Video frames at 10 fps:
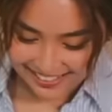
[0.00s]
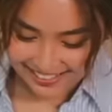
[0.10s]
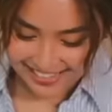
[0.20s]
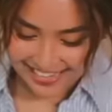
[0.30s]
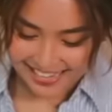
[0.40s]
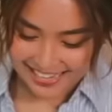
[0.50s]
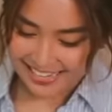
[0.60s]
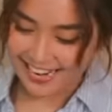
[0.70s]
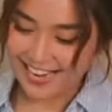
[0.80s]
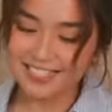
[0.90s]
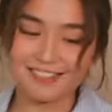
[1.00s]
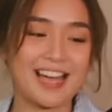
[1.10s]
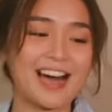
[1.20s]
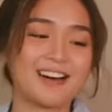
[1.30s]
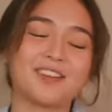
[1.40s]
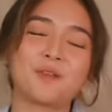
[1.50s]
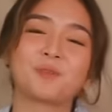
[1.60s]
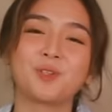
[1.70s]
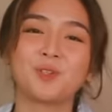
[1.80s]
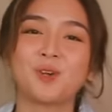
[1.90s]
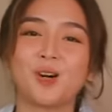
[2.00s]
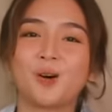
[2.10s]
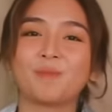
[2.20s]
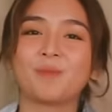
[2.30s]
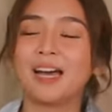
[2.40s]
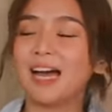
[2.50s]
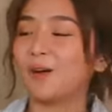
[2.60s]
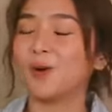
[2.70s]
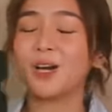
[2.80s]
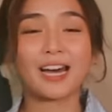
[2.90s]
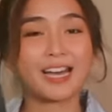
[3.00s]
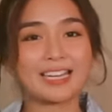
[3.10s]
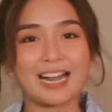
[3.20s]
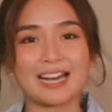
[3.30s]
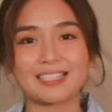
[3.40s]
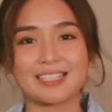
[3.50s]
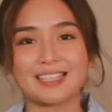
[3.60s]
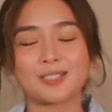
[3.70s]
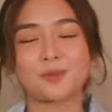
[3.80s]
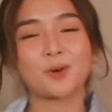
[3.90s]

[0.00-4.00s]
Okay, next we have one eyeglasses,